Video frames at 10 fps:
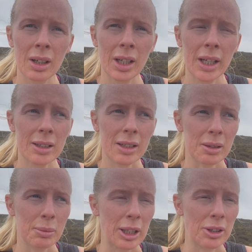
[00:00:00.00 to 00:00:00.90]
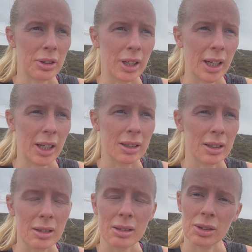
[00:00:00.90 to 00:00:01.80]
he's ex-military and
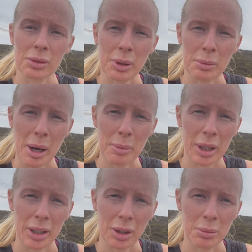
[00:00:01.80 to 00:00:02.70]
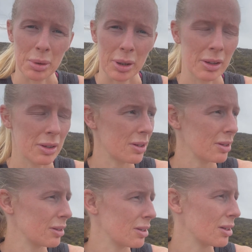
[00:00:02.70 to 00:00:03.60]
is good with a map and a compass,
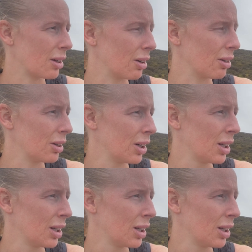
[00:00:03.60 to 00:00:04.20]
so